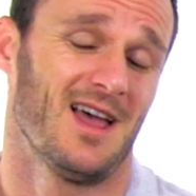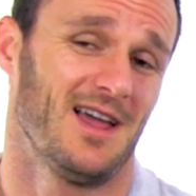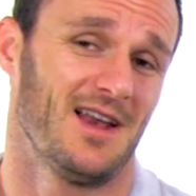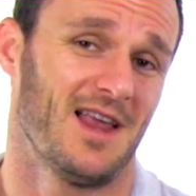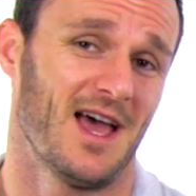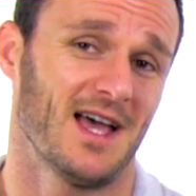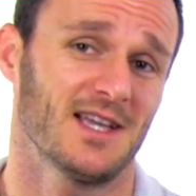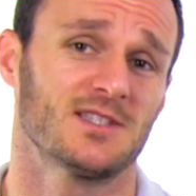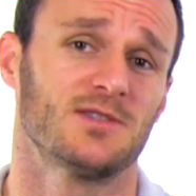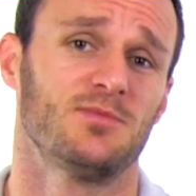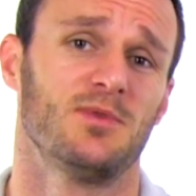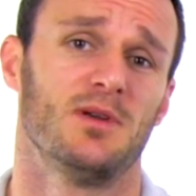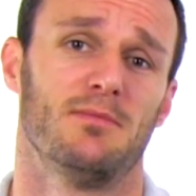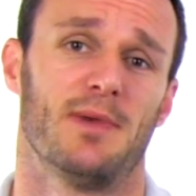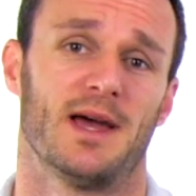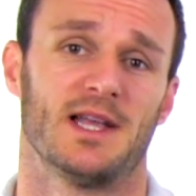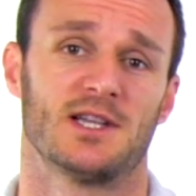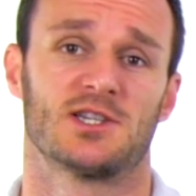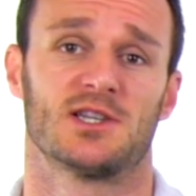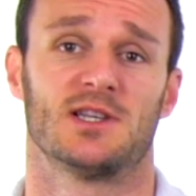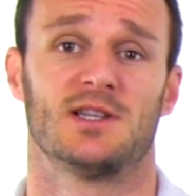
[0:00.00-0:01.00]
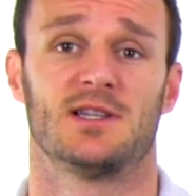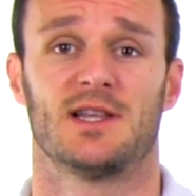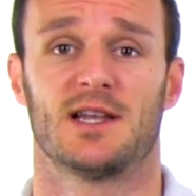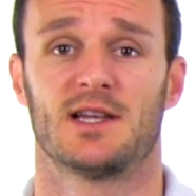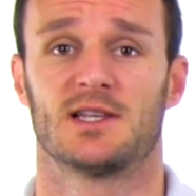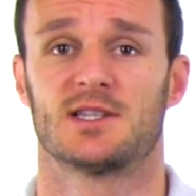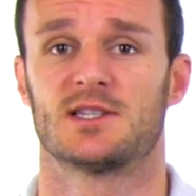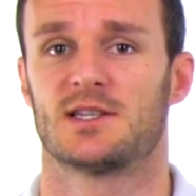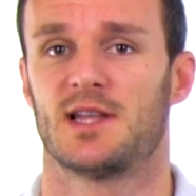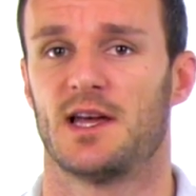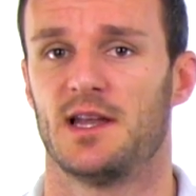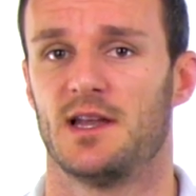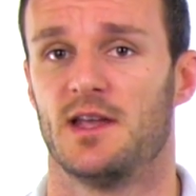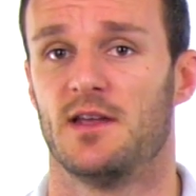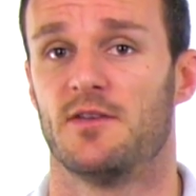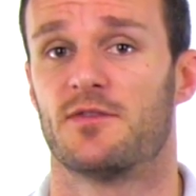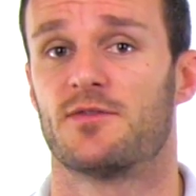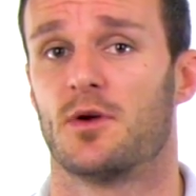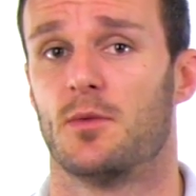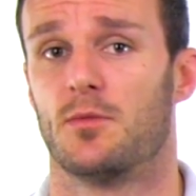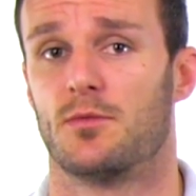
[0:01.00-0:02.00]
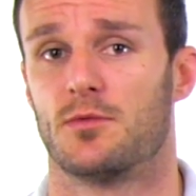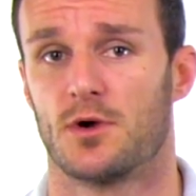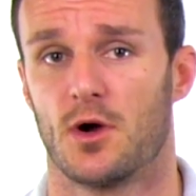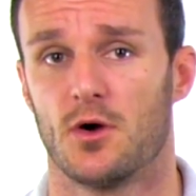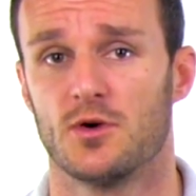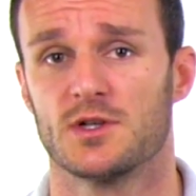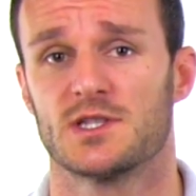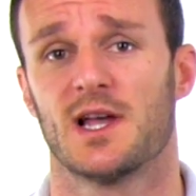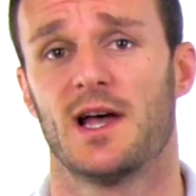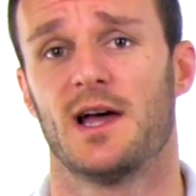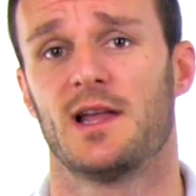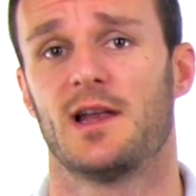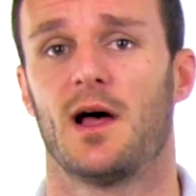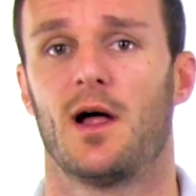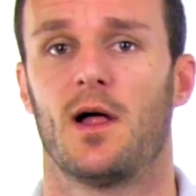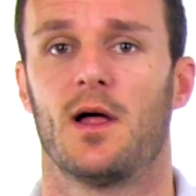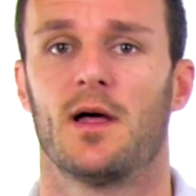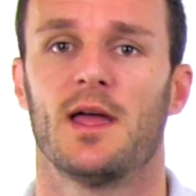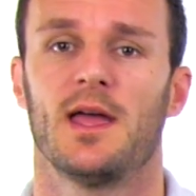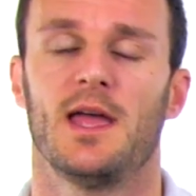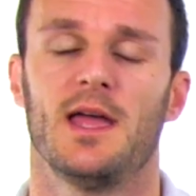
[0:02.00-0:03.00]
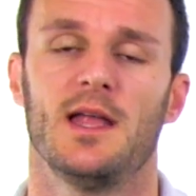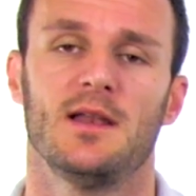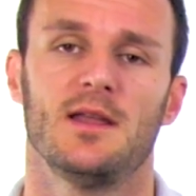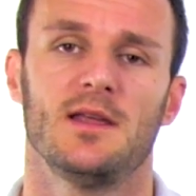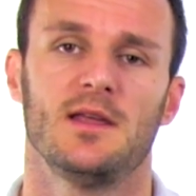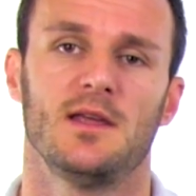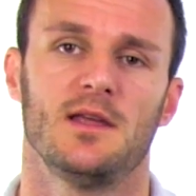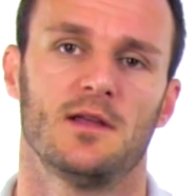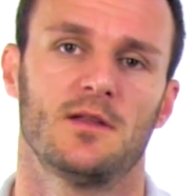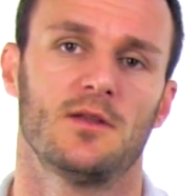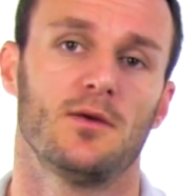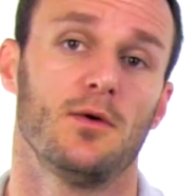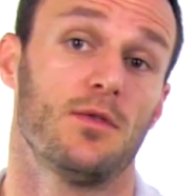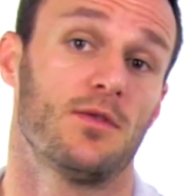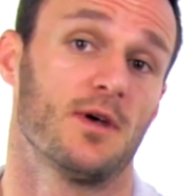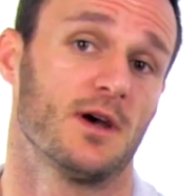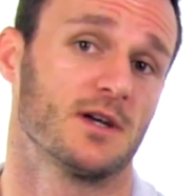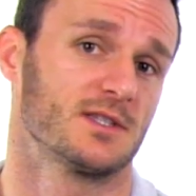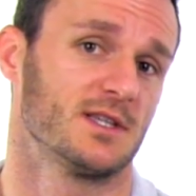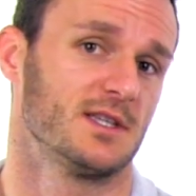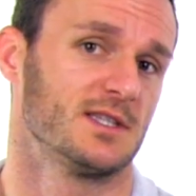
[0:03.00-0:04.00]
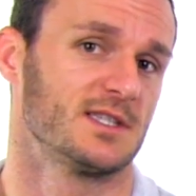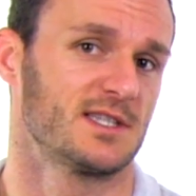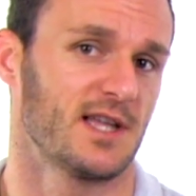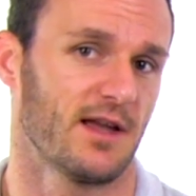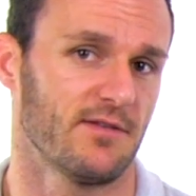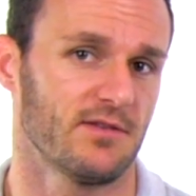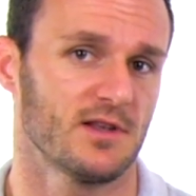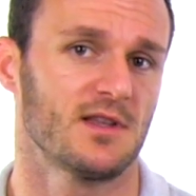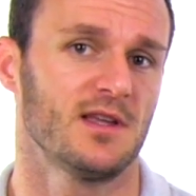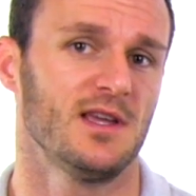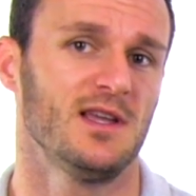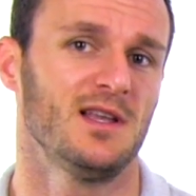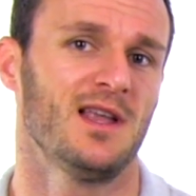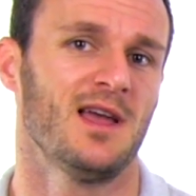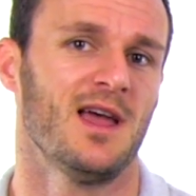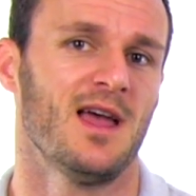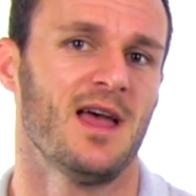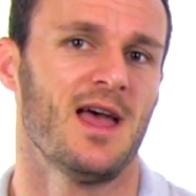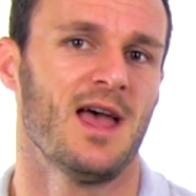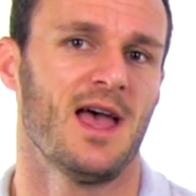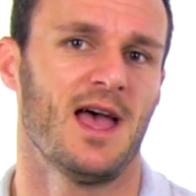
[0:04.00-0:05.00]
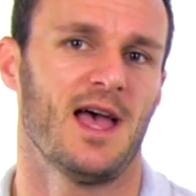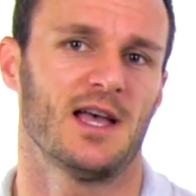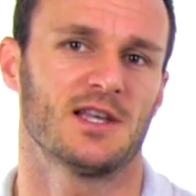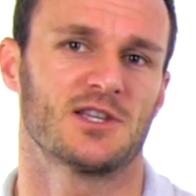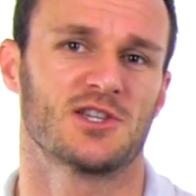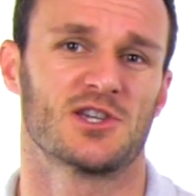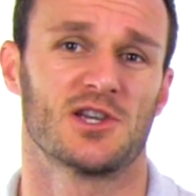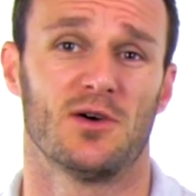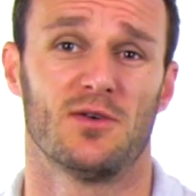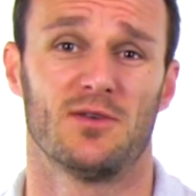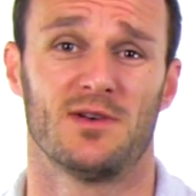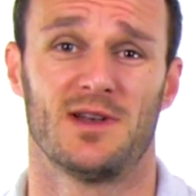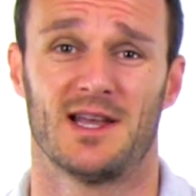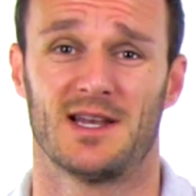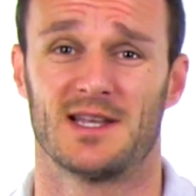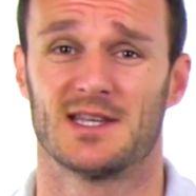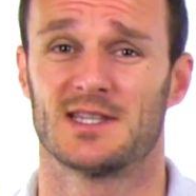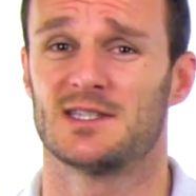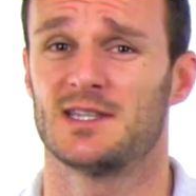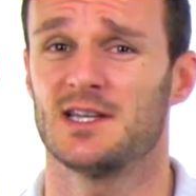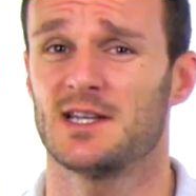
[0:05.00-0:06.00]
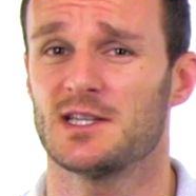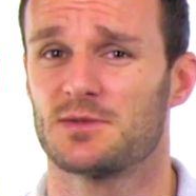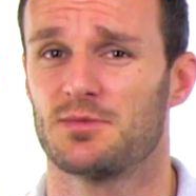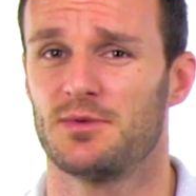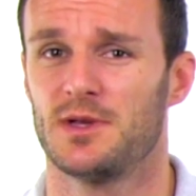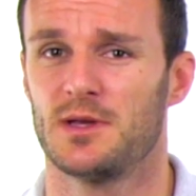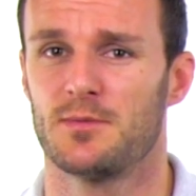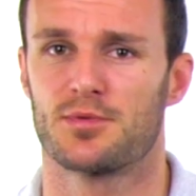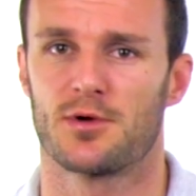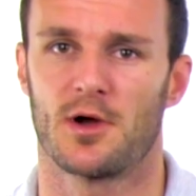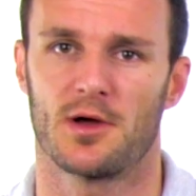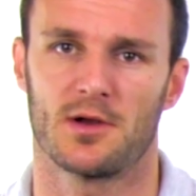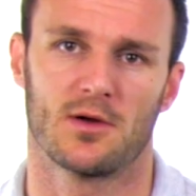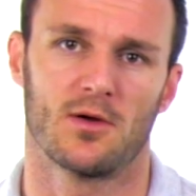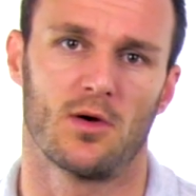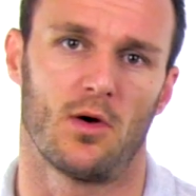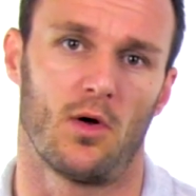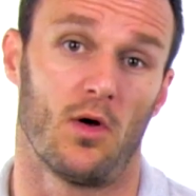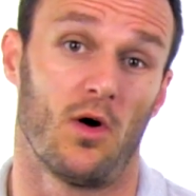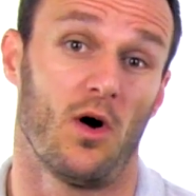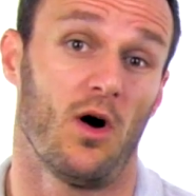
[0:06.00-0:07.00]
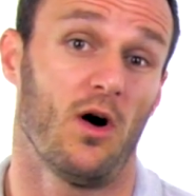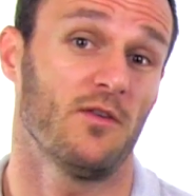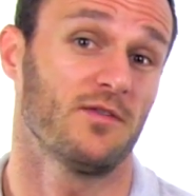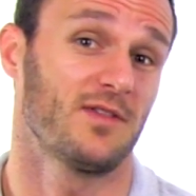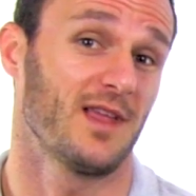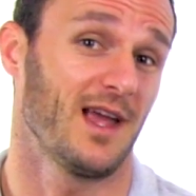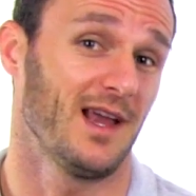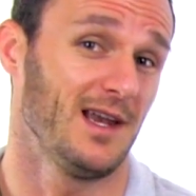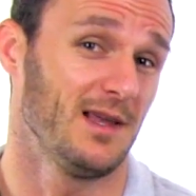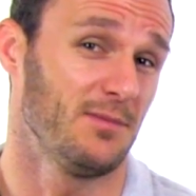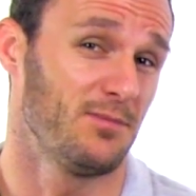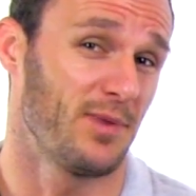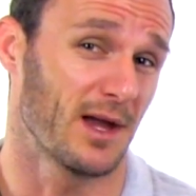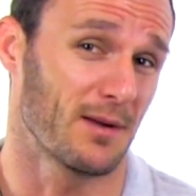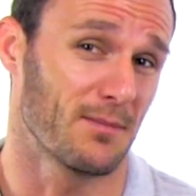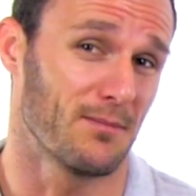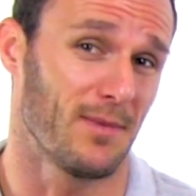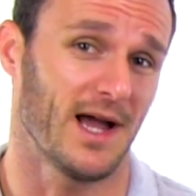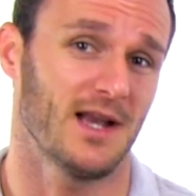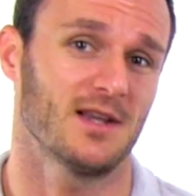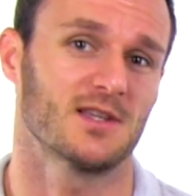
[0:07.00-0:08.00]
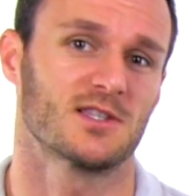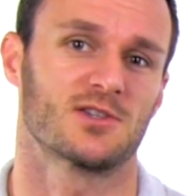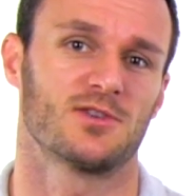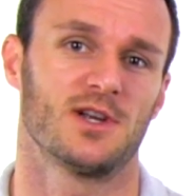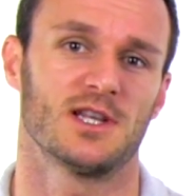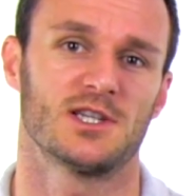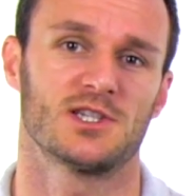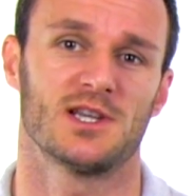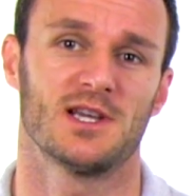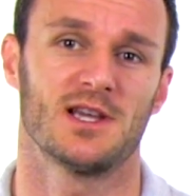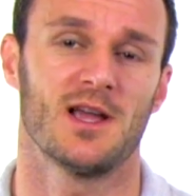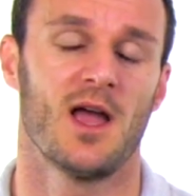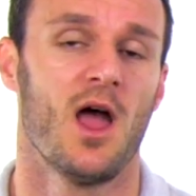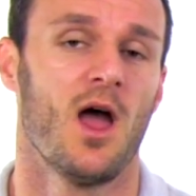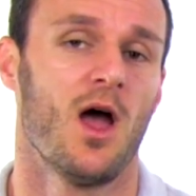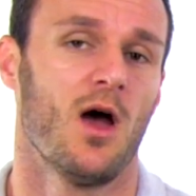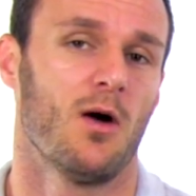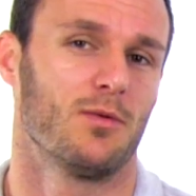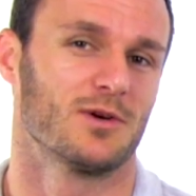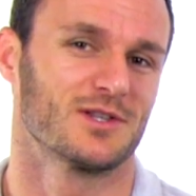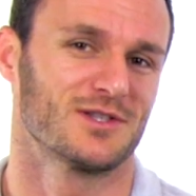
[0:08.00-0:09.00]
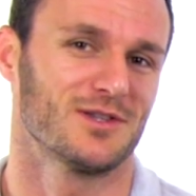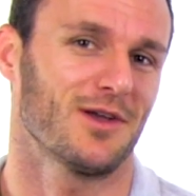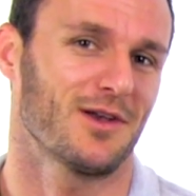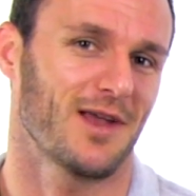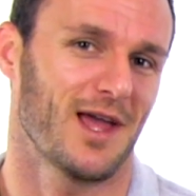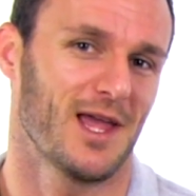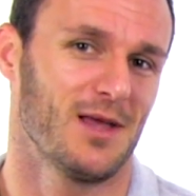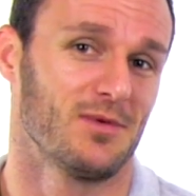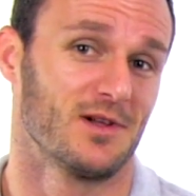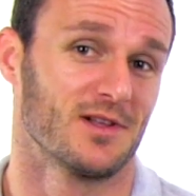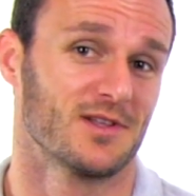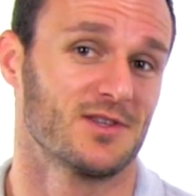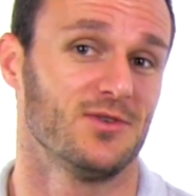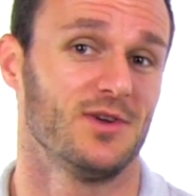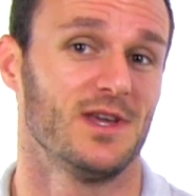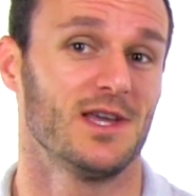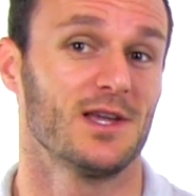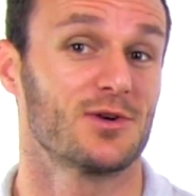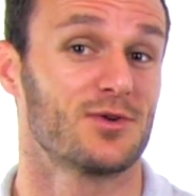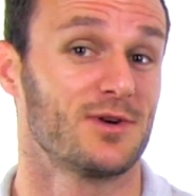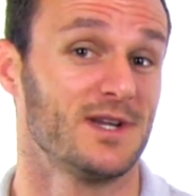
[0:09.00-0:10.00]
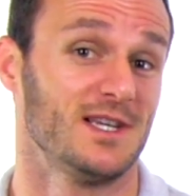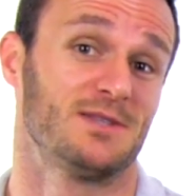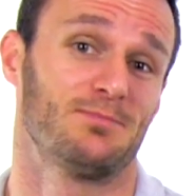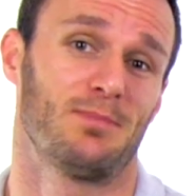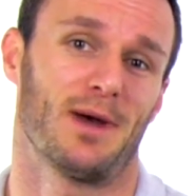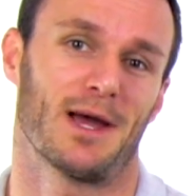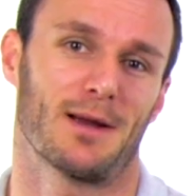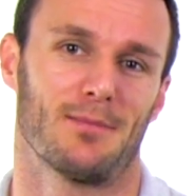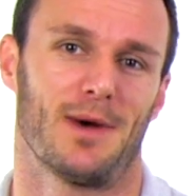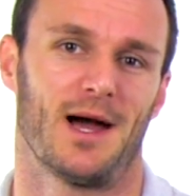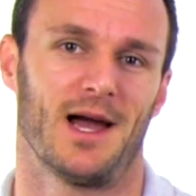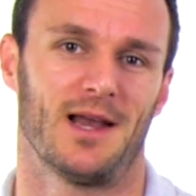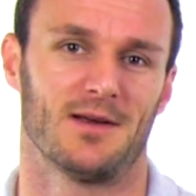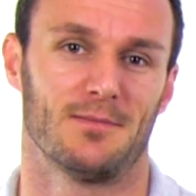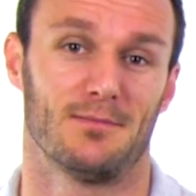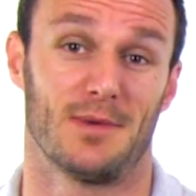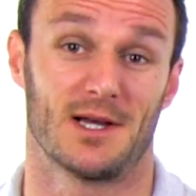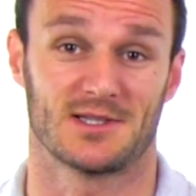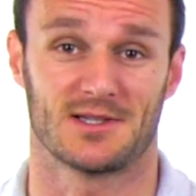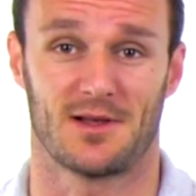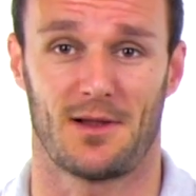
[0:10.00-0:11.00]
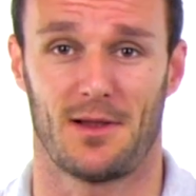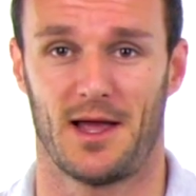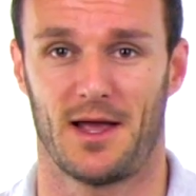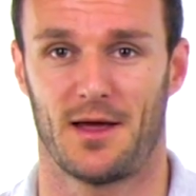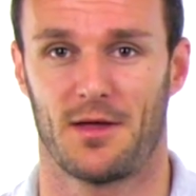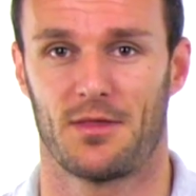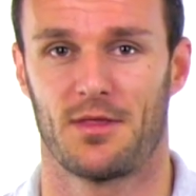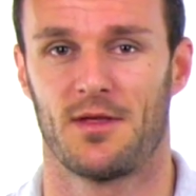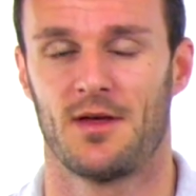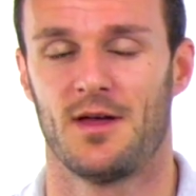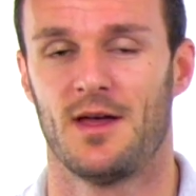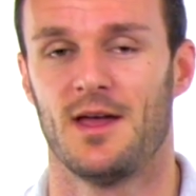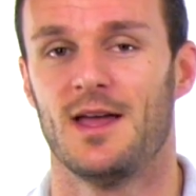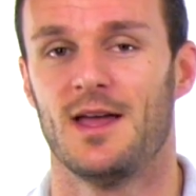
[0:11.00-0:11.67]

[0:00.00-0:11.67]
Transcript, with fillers: it has to be mentioned that a study from Rosa et al. in the year 2017 has shown that a six-week protocol of daily pec minor stretching was not able to increase pec minor muscle length.